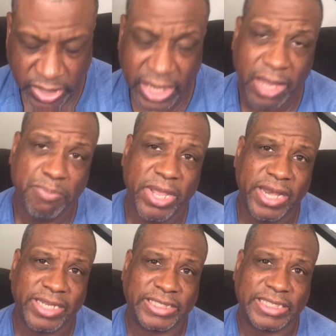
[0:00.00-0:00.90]
and
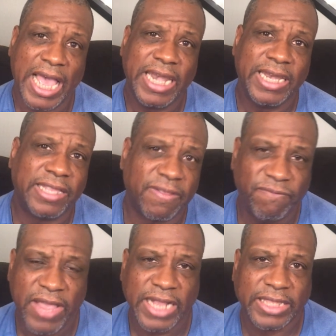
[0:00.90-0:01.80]
being excited at the
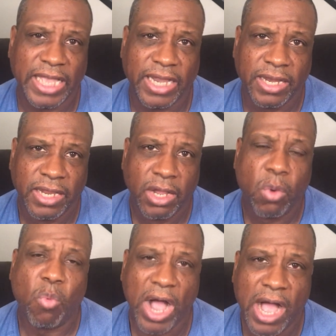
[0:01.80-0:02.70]
fact that,
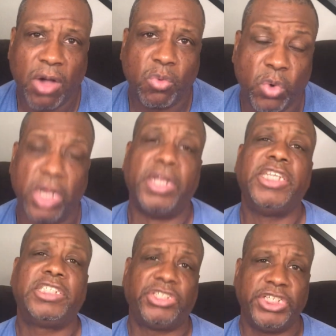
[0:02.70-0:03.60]
wow, well, at
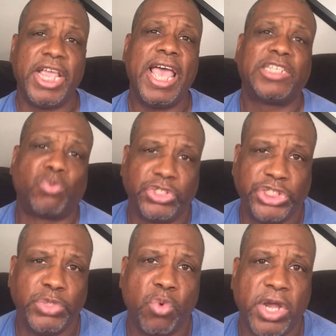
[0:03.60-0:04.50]
least she has what
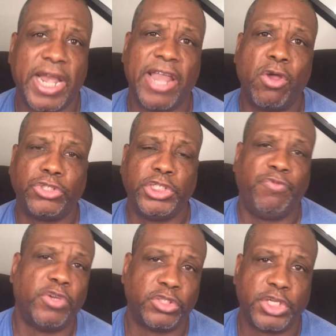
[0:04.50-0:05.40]
she wanted. I know she
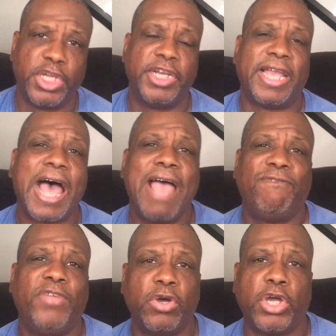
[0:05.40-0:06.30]
feels good, and I
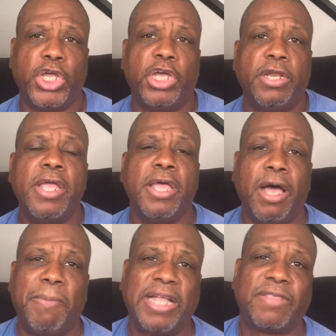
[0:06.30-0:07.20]
feel good
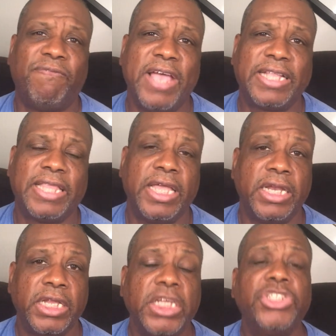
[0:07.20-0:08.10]
about the fact
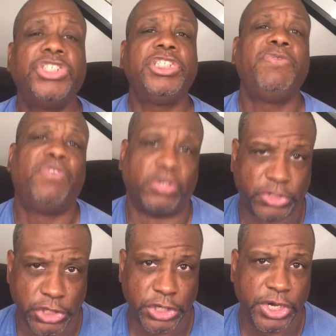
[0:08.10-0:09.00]
that she feels
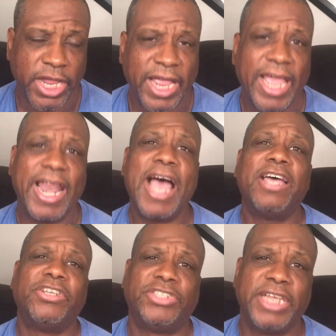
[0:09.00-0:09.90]
good. And I
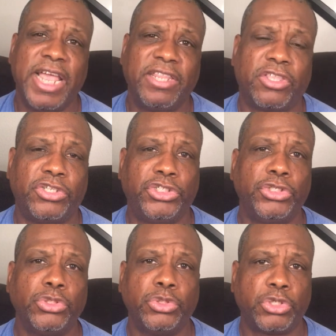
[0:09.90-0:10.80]
understand that the
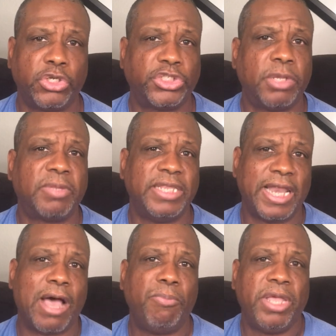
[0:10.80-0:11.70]
shoes are something
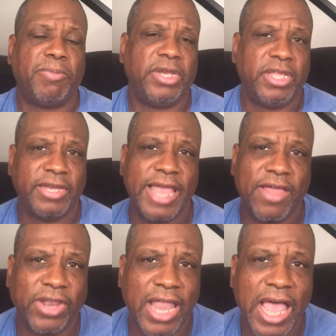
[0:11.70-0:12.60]
that I'll be able to get
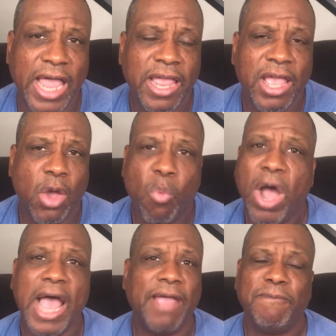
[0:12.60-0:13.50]
down the line.
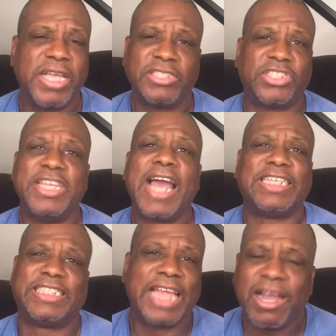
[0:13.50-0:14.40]
Why? Because it's not a
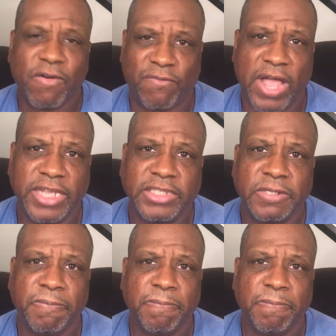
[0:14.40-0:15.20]
sacrifice.